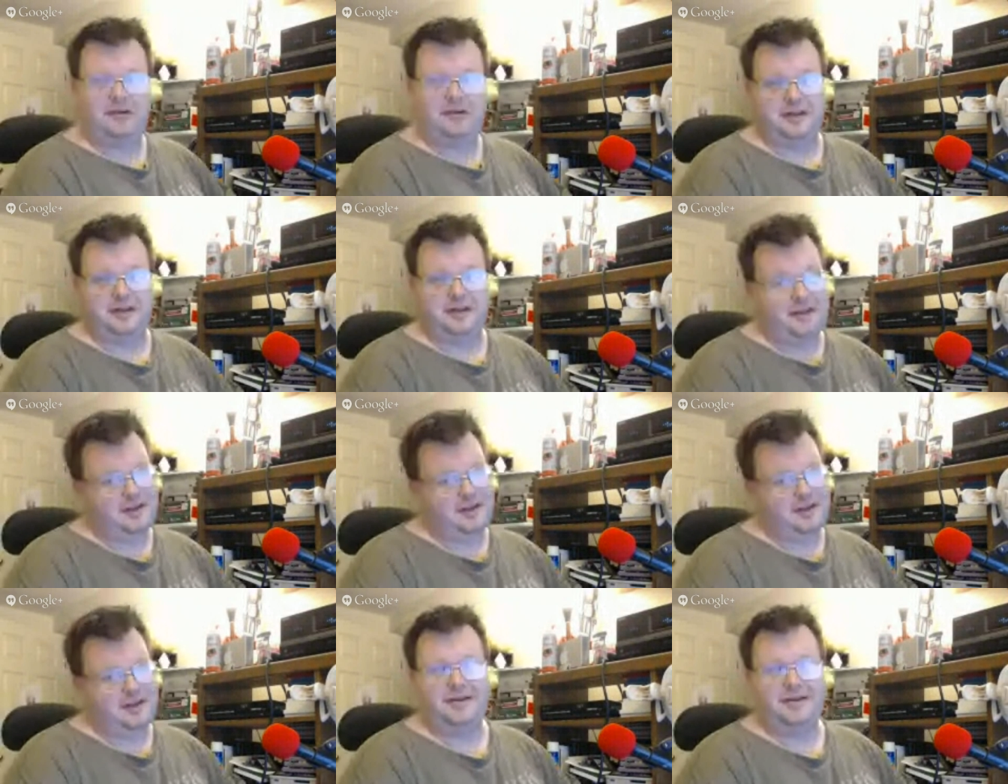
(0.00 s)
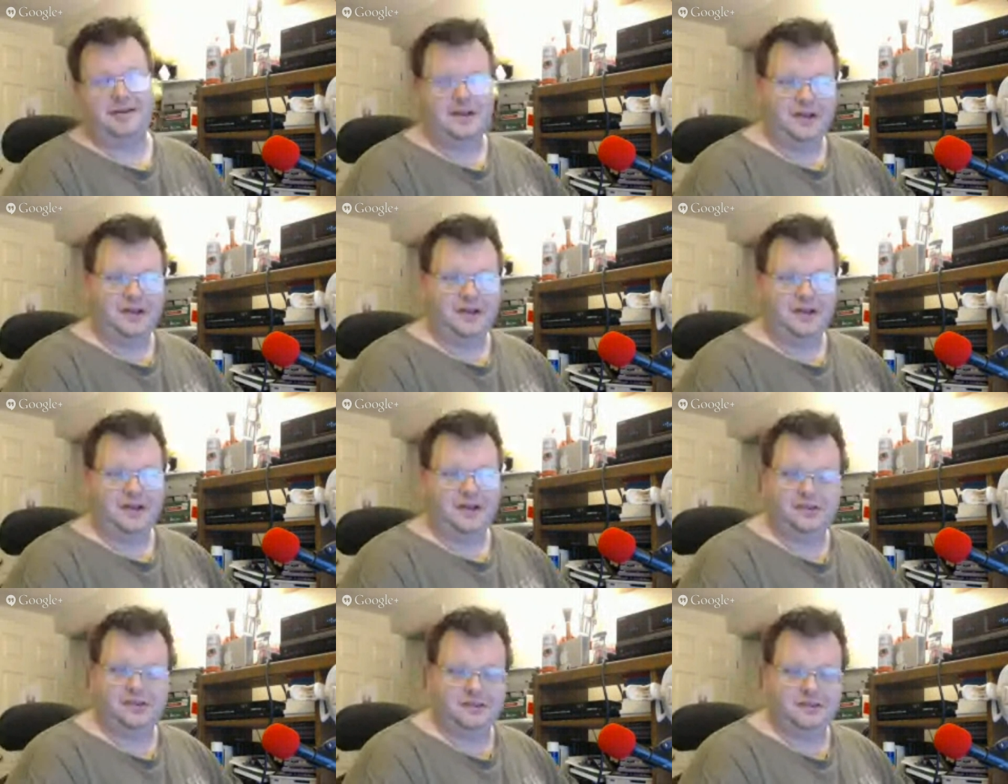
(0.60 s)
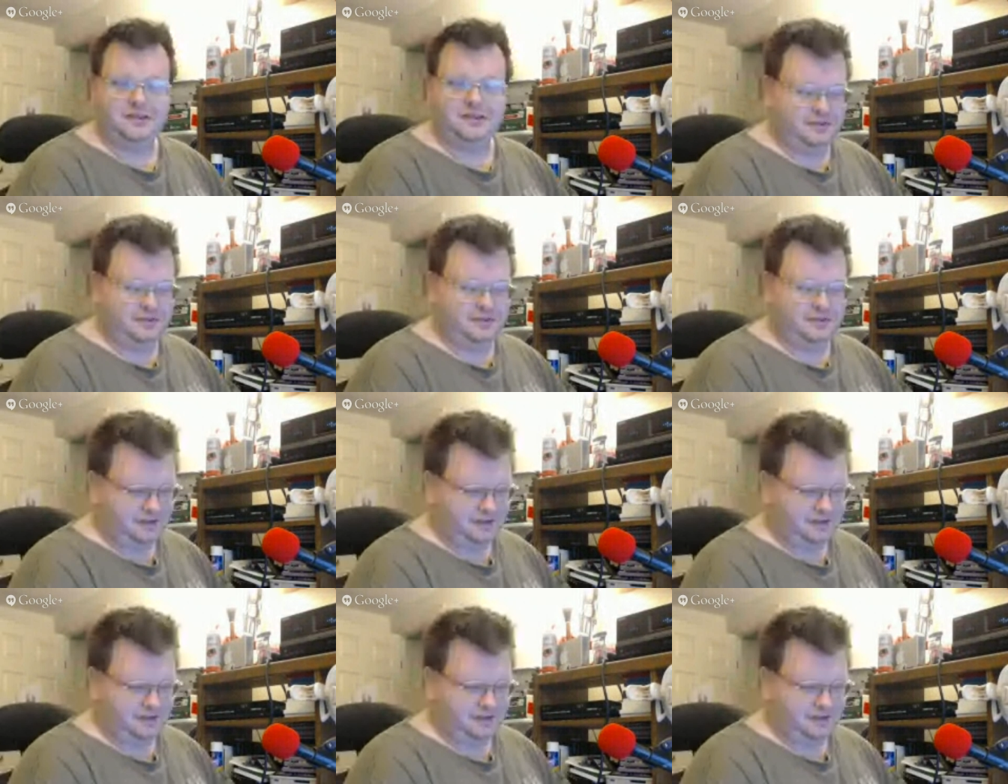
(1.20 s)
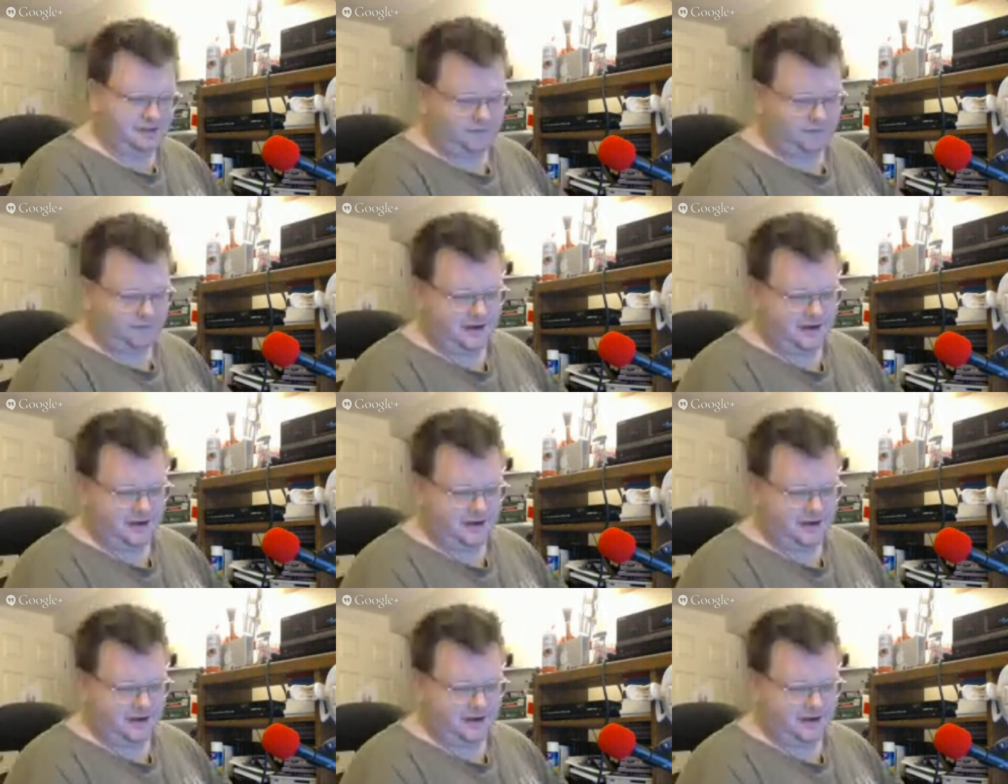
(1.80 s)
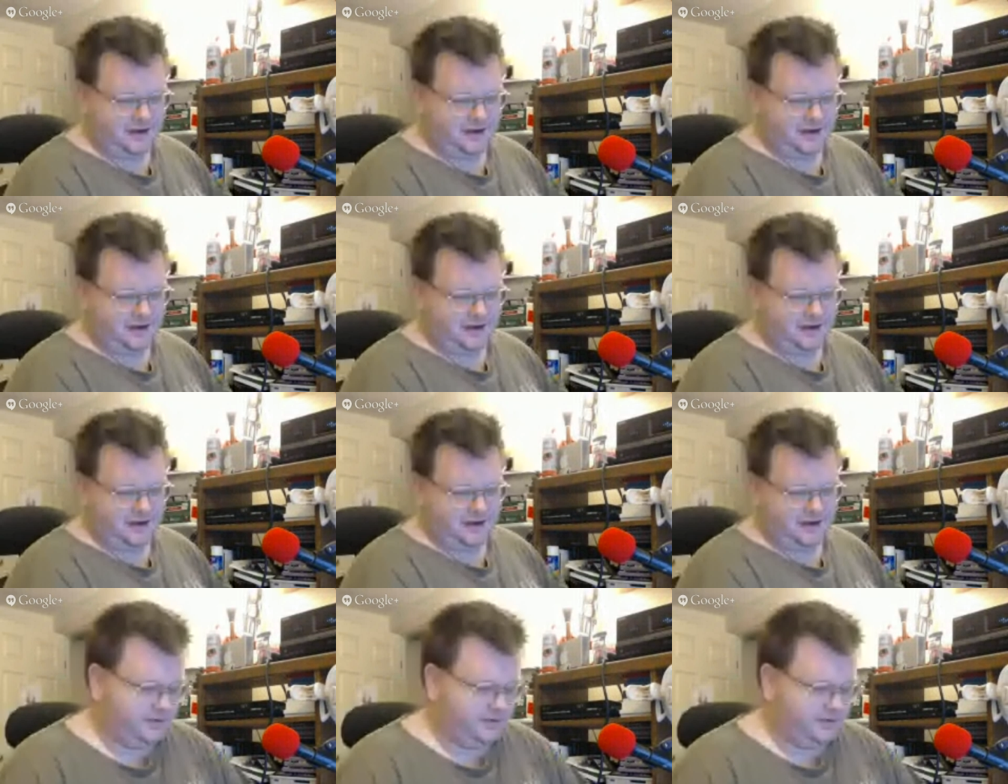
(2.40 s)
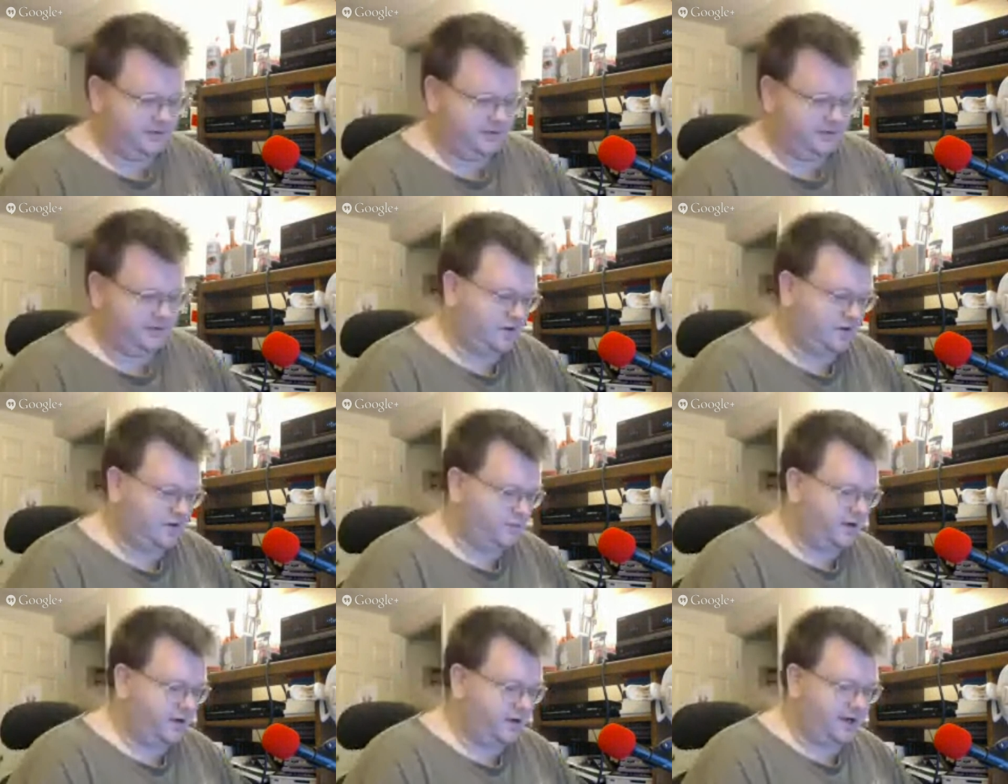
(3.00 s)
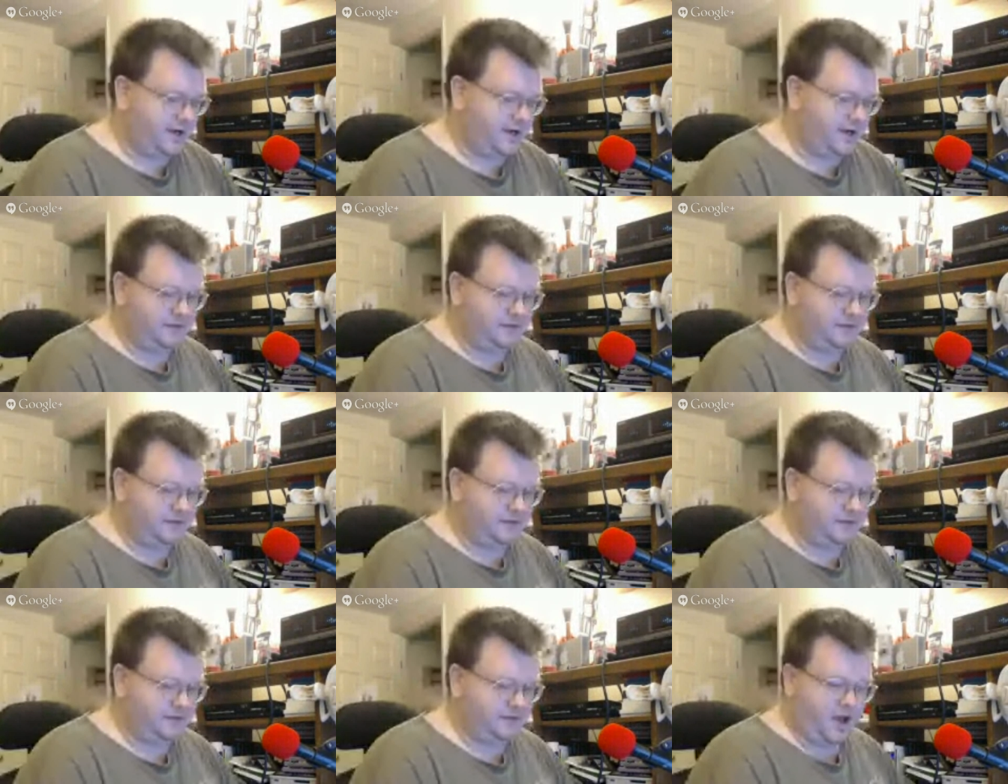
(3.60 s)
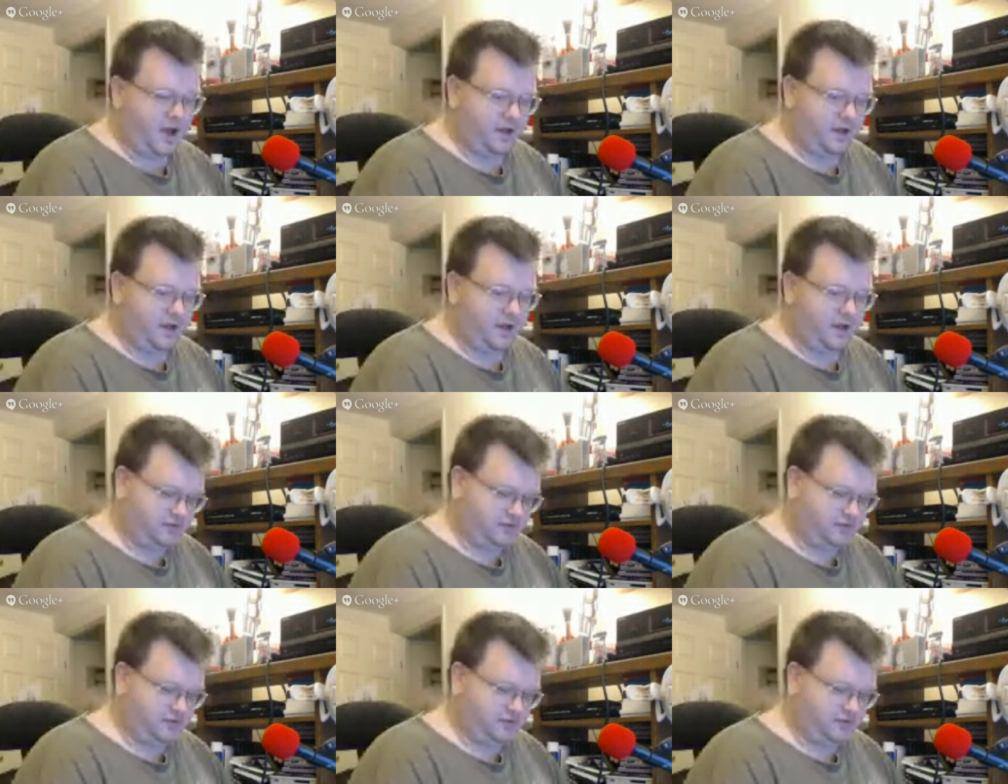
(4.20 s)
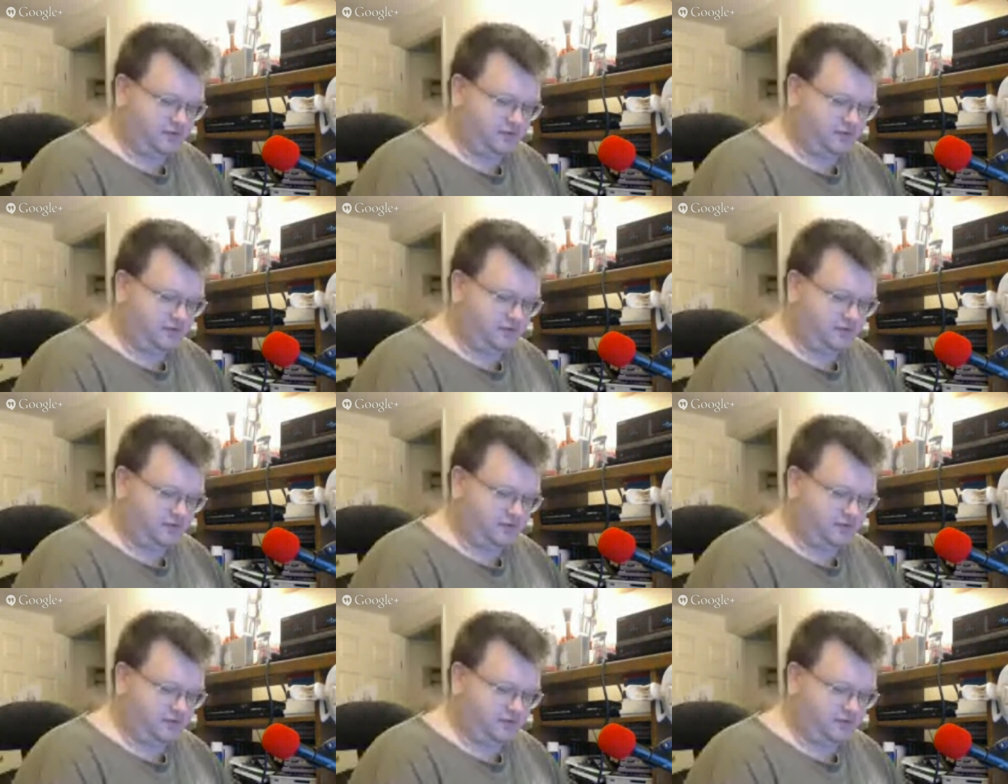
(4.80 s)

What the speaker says: today. Let's let's find out what I got in the box.